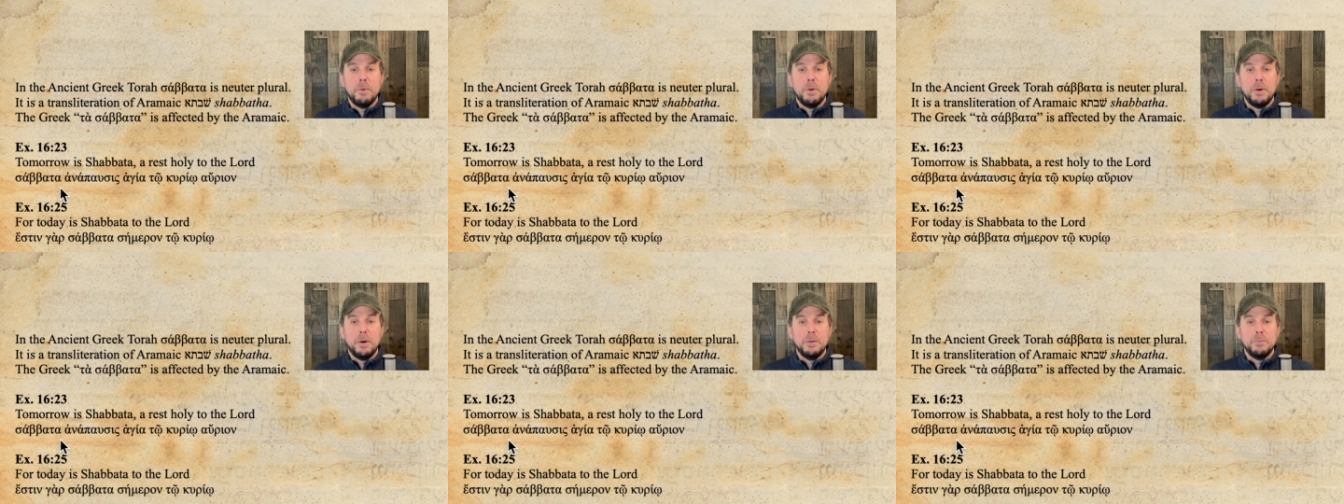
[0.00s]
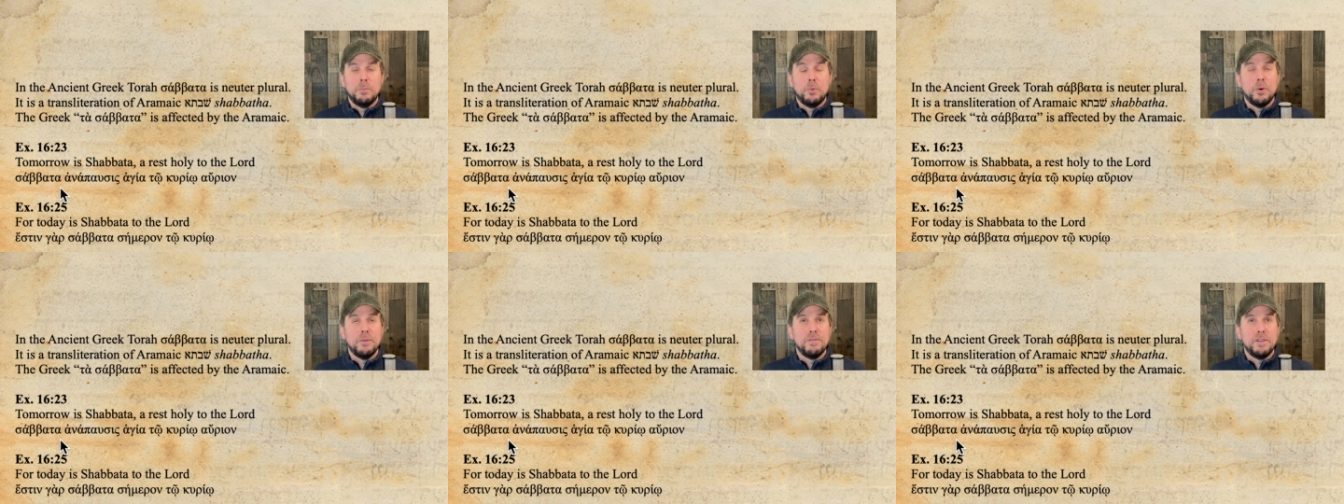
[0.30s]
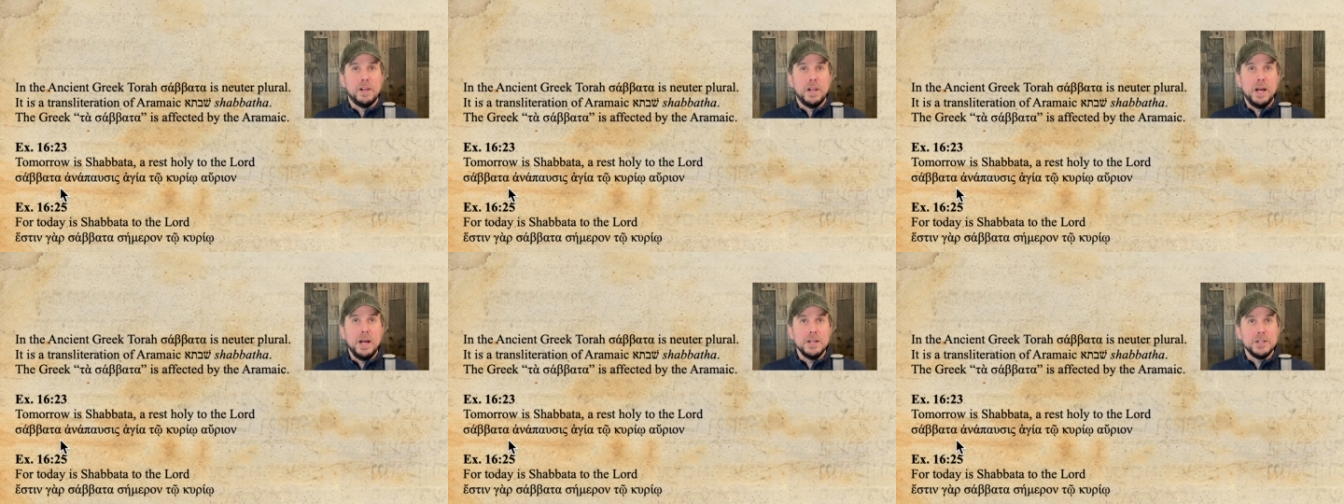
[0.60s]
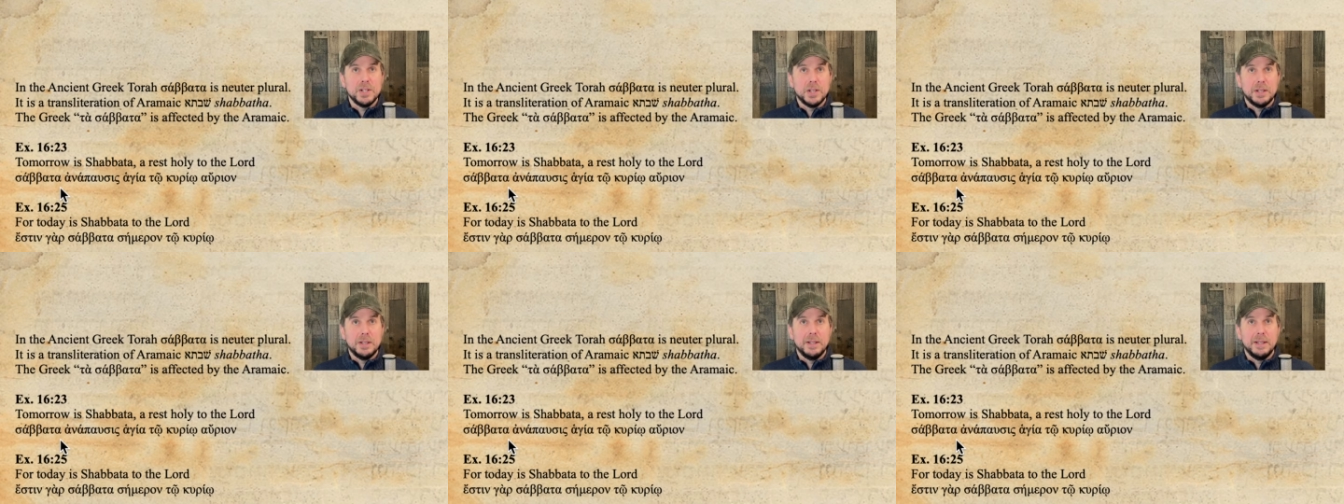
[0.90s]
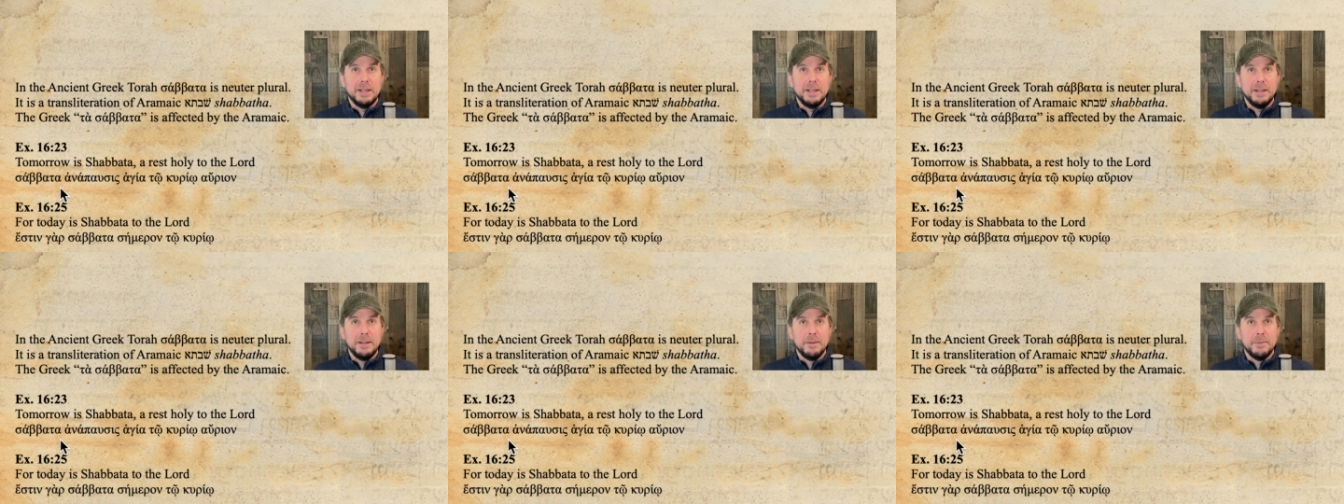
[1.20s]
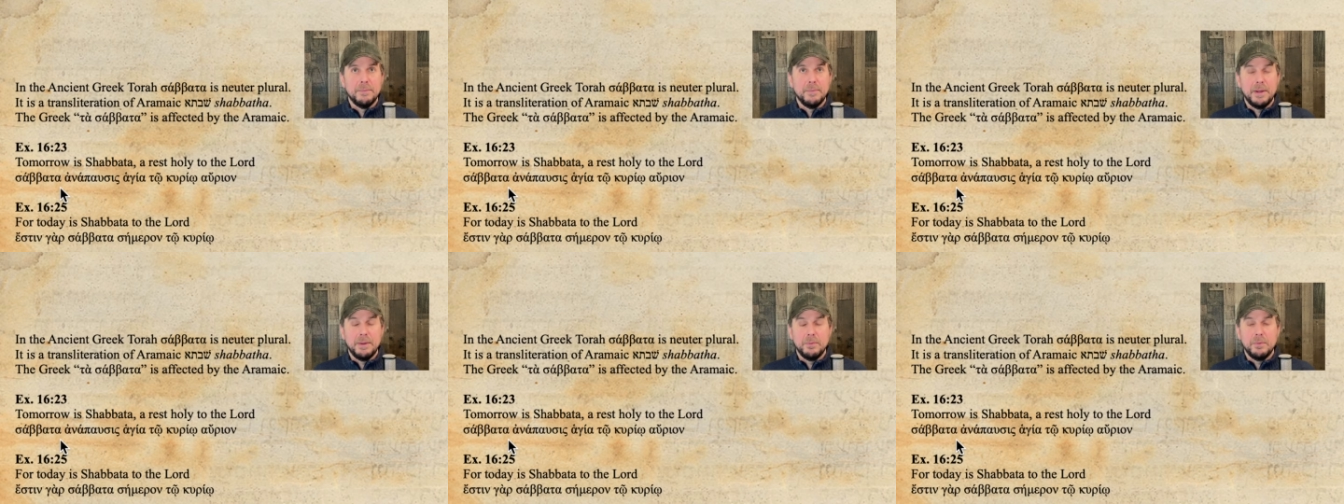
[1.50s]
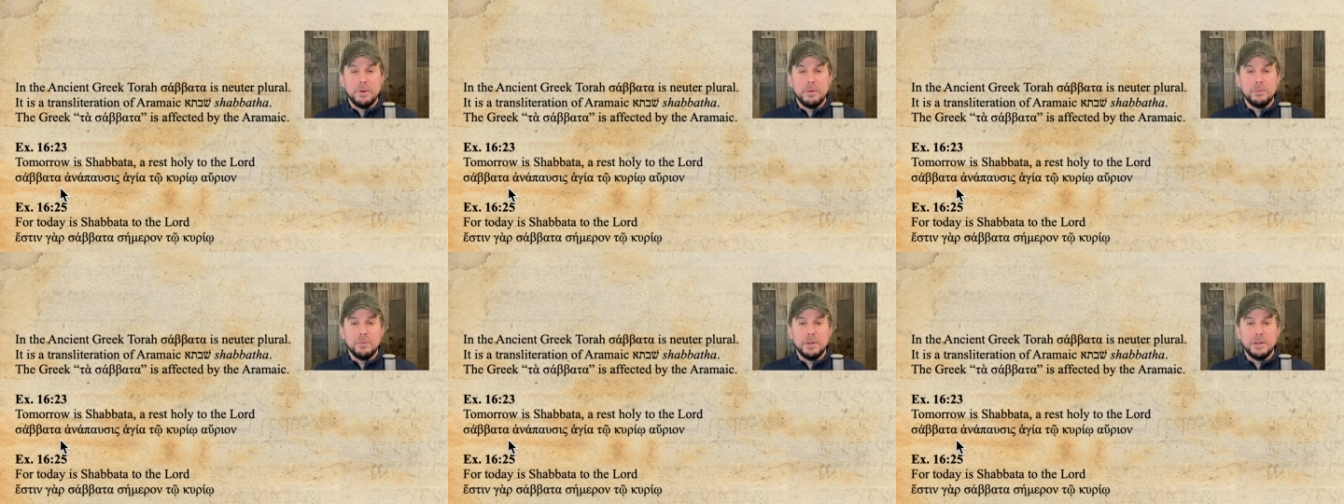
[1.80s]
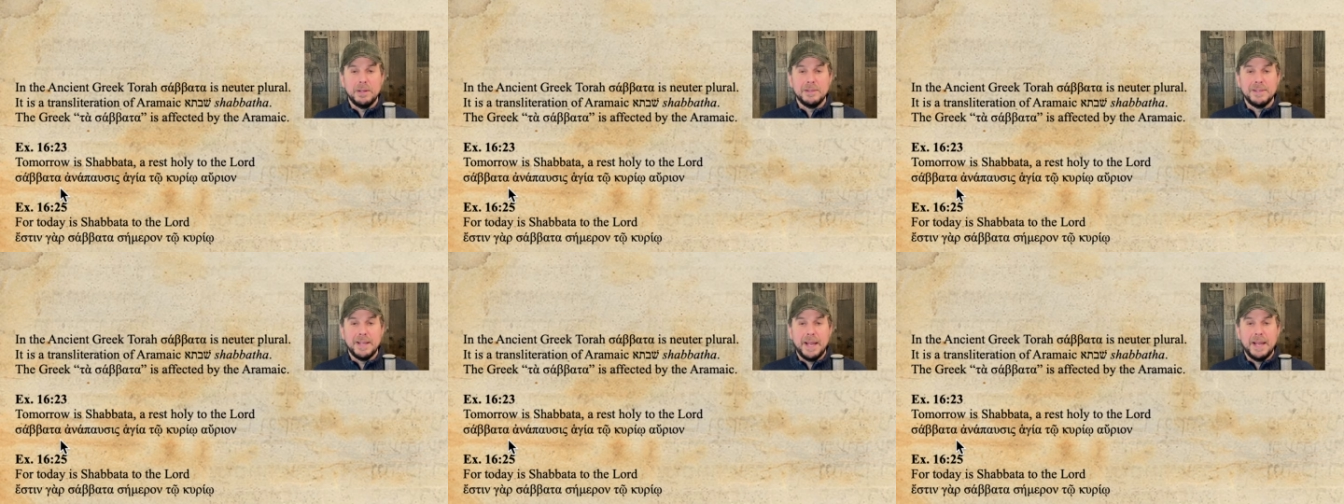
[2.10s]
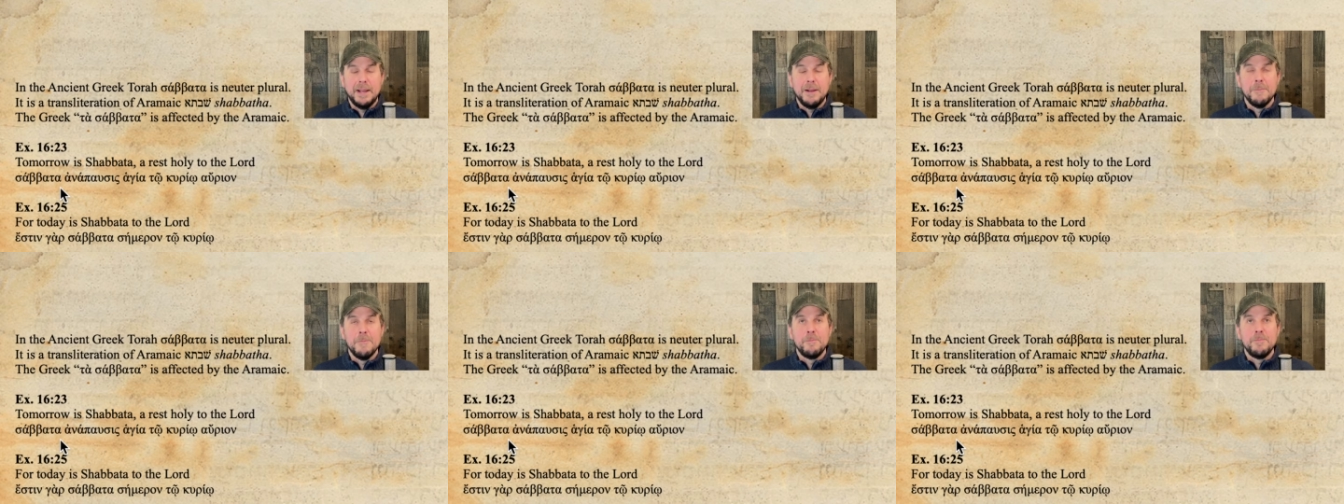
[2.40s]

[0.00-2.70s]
morphologically, what we say,